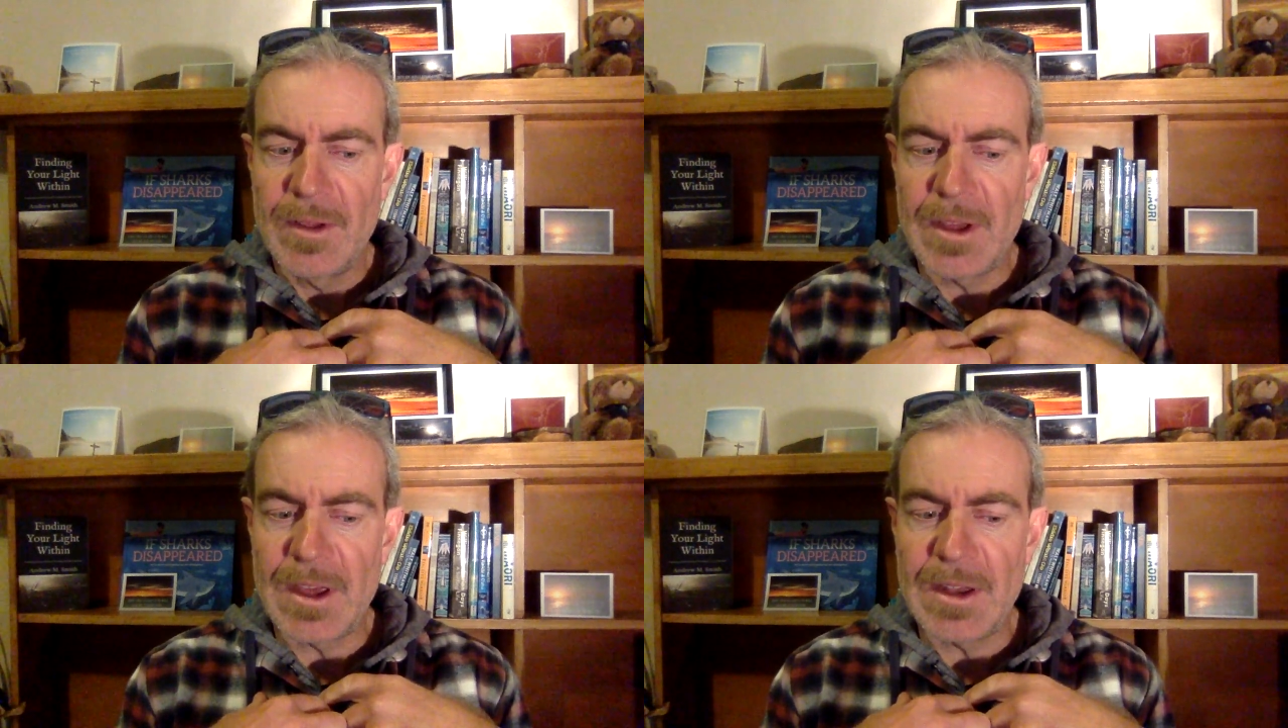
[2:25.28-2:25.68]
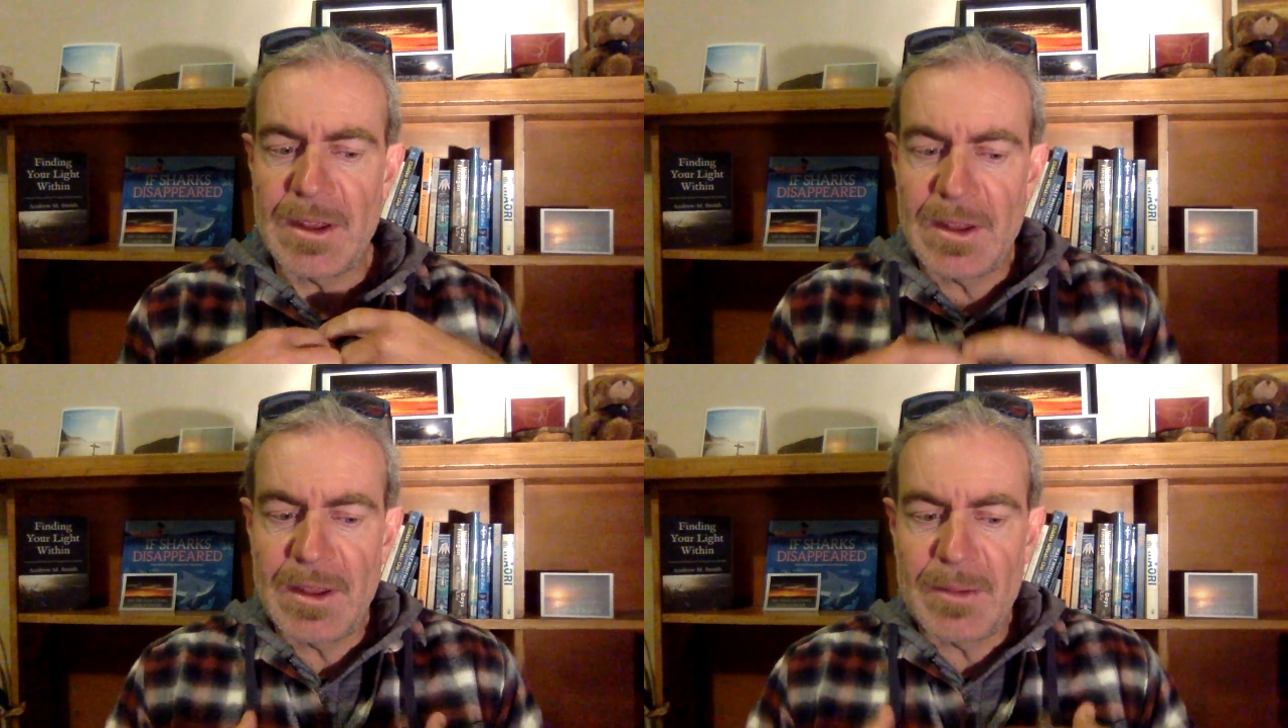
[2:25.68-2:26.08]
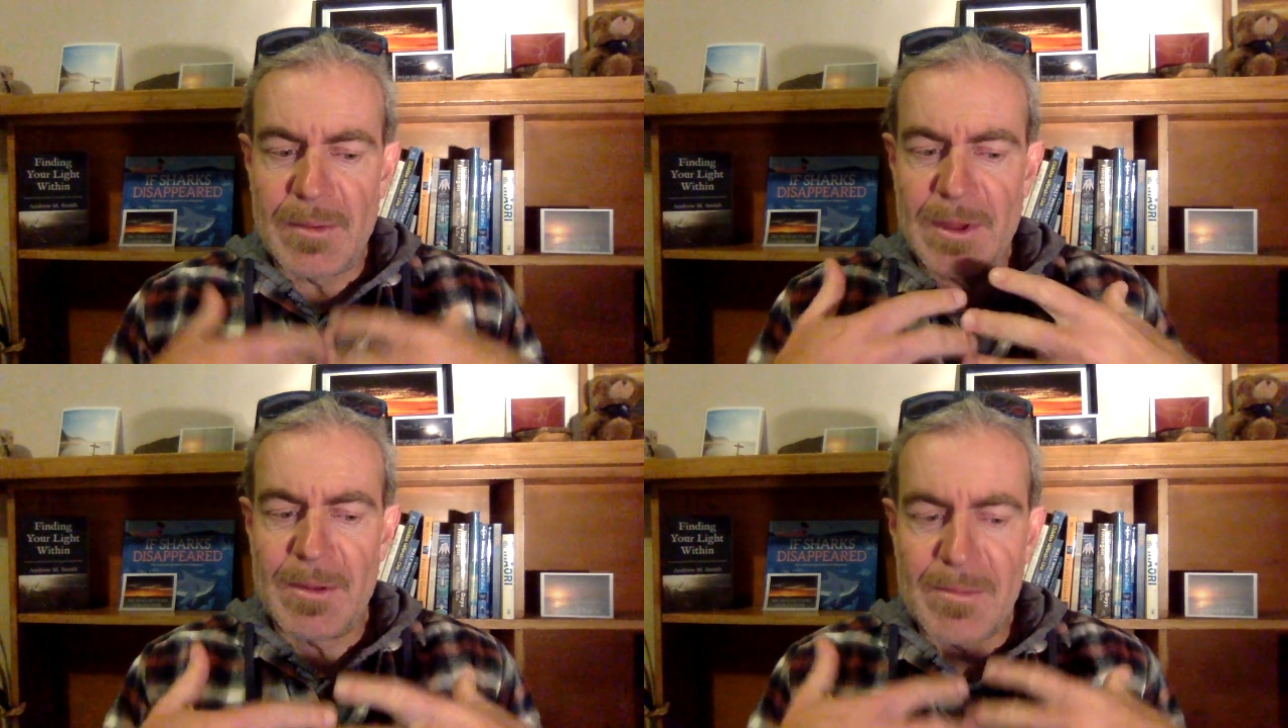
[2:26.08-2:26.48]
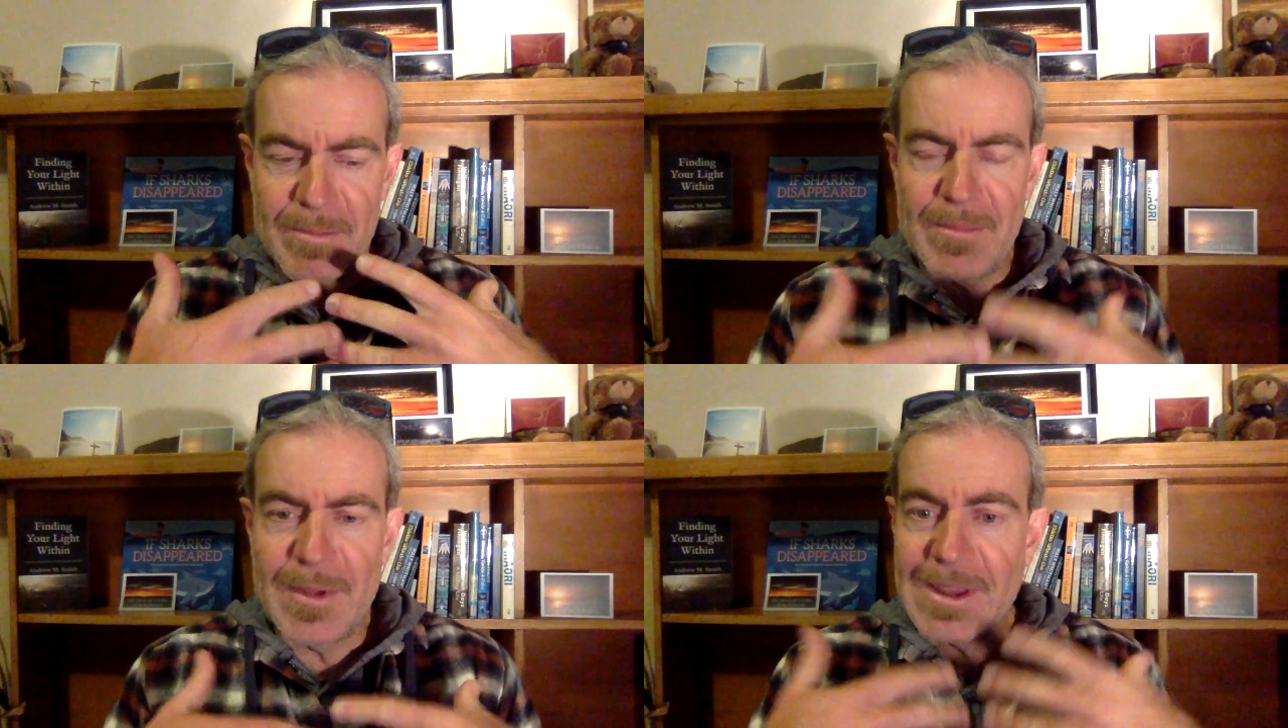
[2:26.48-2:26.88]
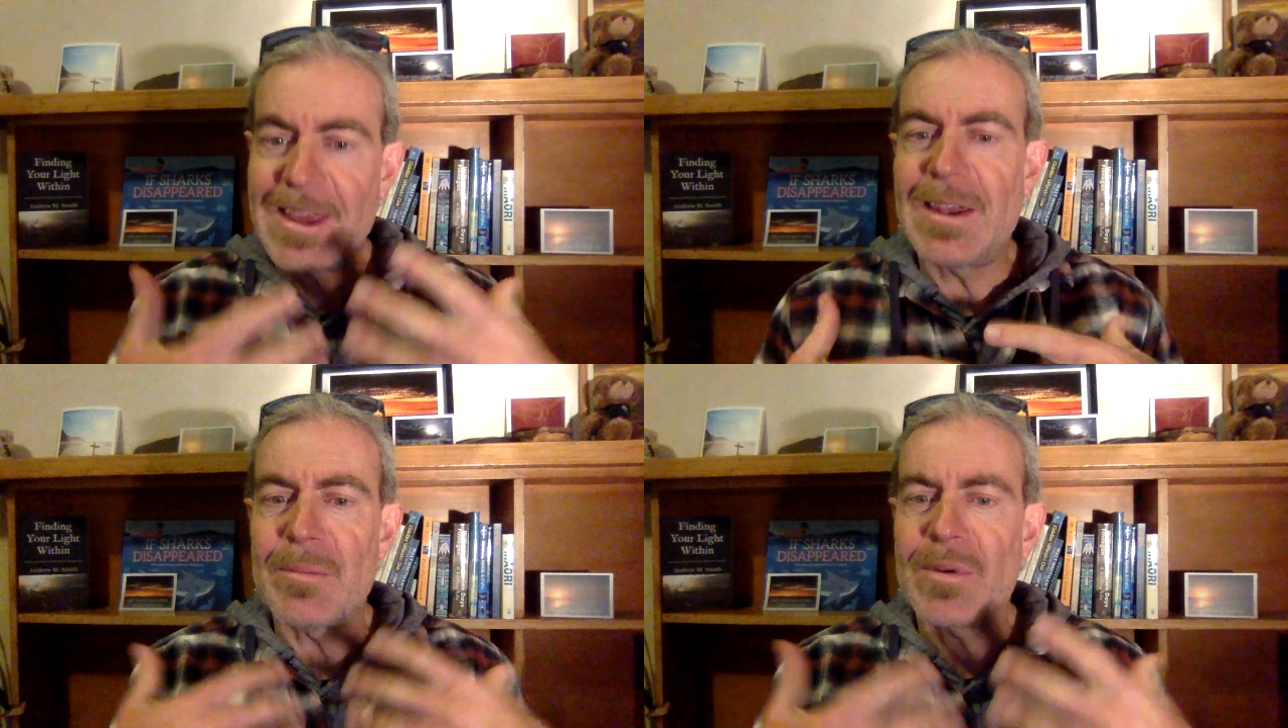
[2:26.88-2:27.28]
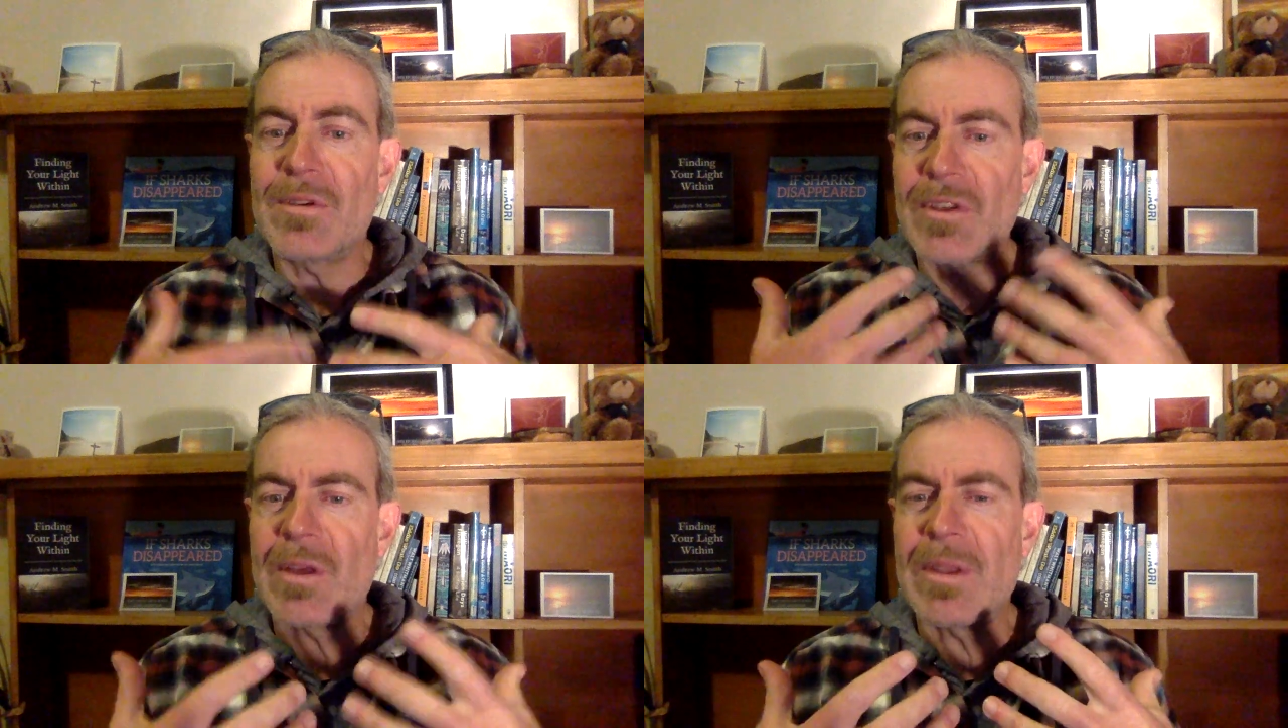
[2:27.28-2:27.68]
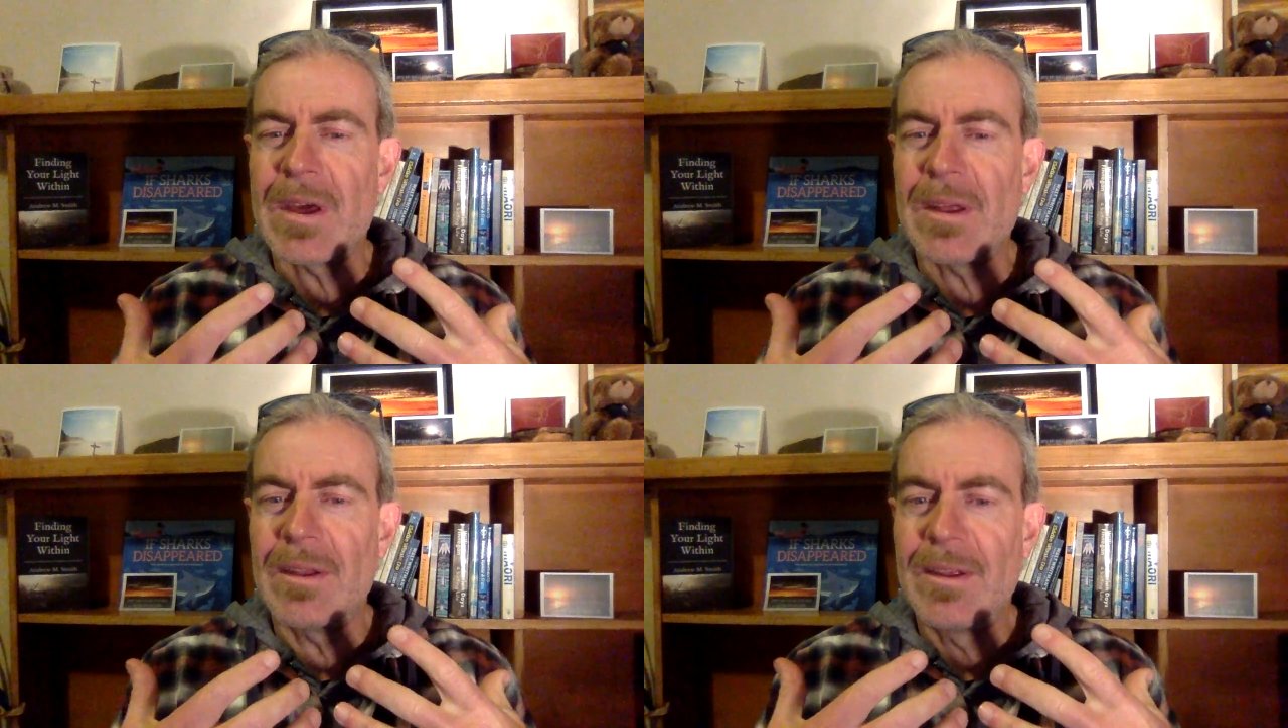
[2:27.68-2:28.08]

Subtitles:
And it brings out that